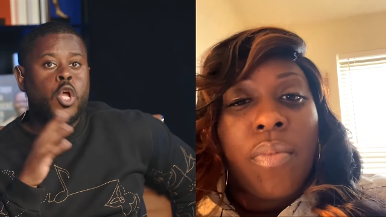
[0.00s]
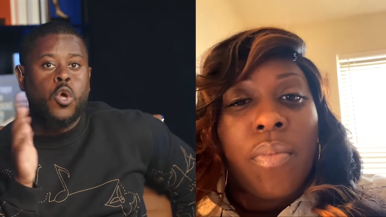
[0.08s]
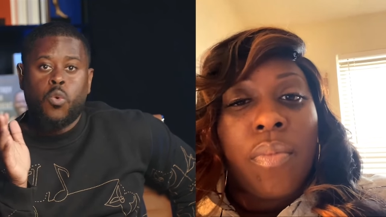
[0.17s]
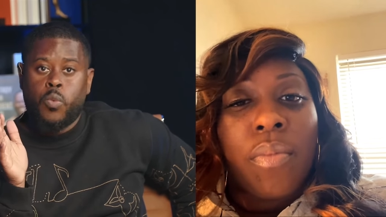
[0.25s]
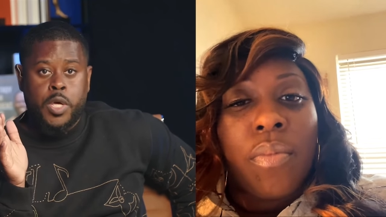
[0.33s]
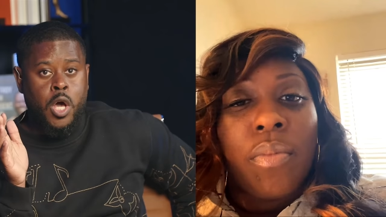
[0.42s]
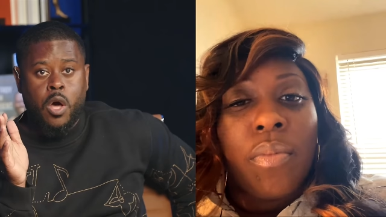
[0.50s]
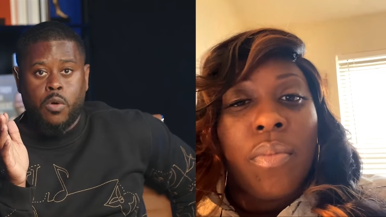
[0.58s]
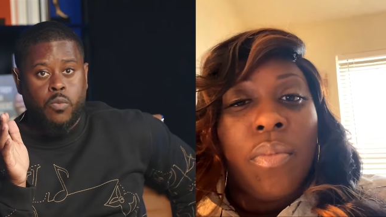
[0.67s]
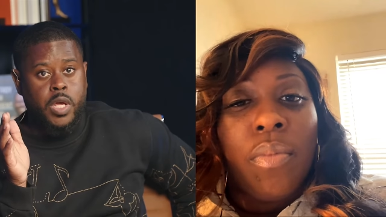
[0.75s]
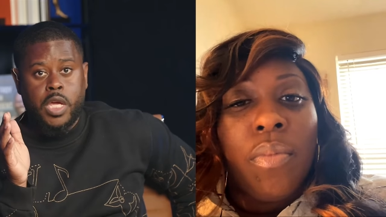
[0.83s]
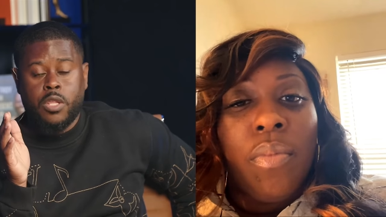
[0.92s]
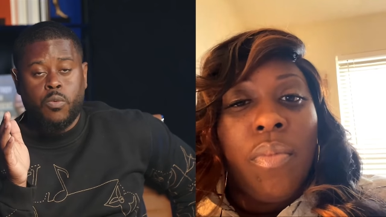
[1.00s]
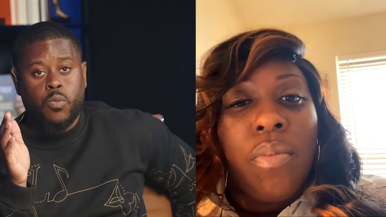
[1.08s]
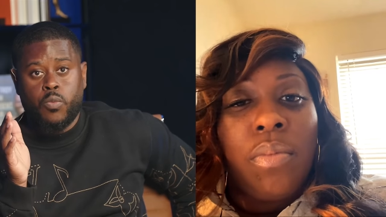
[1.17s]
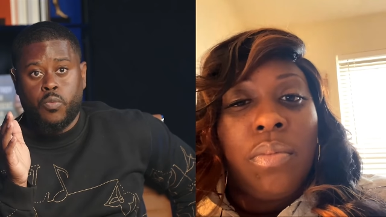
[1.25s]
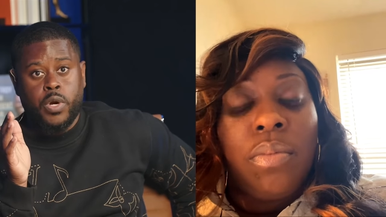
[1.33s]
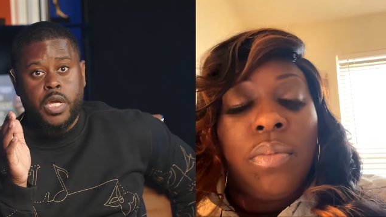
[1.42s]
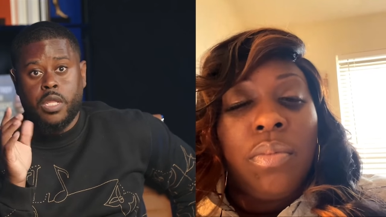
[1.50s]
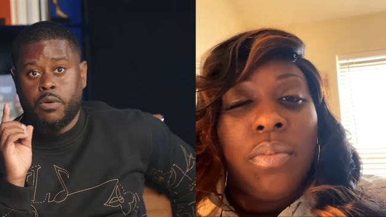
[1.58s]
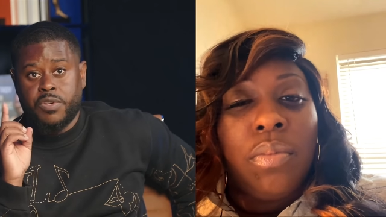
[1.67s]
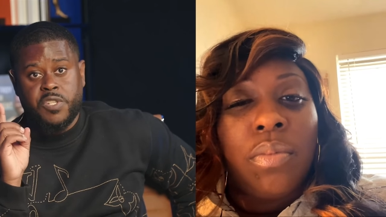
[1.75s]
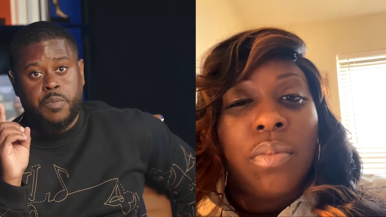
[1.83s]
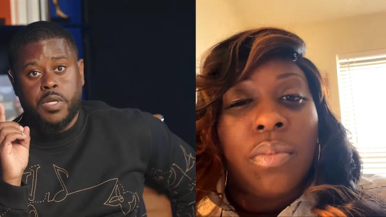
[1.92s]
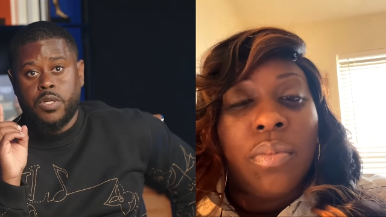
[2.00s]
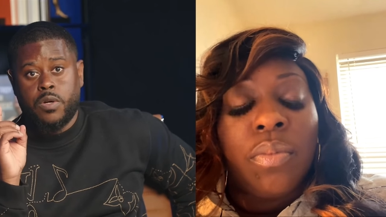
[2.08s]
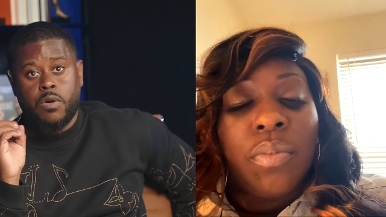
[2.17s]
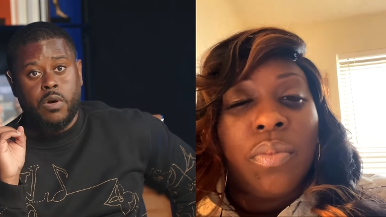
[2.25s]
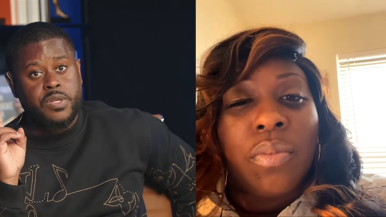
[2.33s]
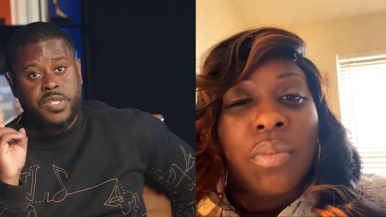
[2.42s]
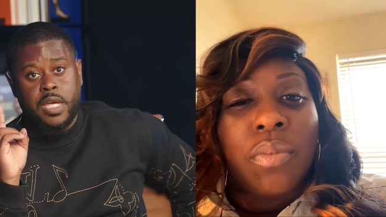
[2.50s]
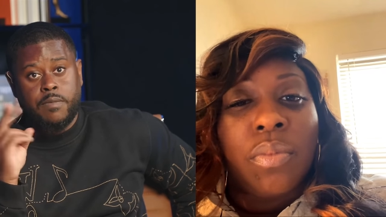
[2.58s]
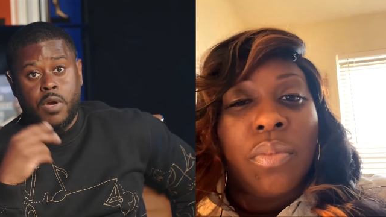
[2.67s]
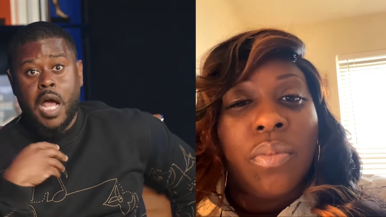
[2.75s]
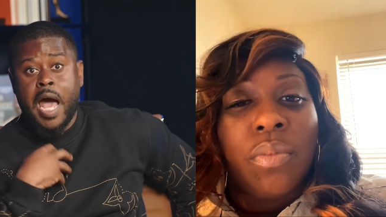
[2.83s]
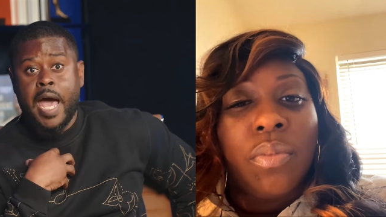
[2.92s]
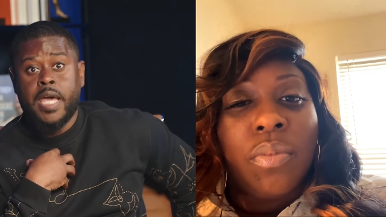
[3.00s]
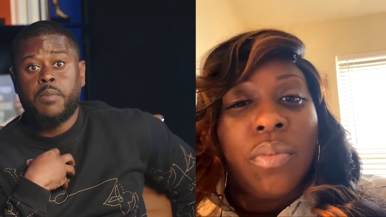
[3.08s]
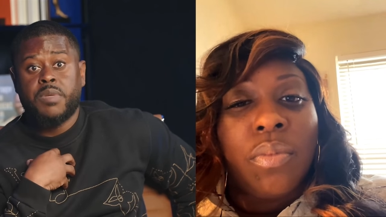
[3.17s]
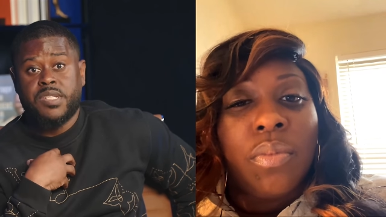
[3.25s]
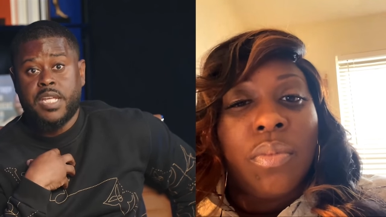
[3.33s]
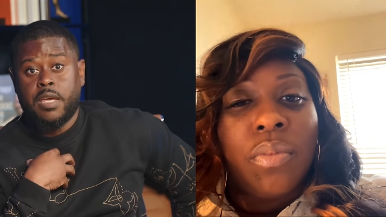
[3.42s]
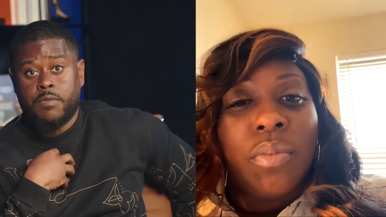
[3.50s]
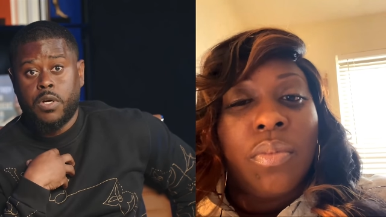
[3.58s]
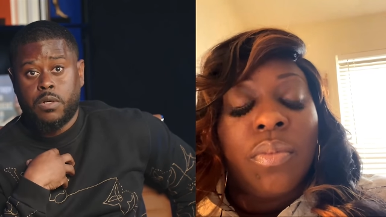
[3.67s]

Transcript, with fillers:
Speaker 1: We're either a spender or a saver. I am a saver,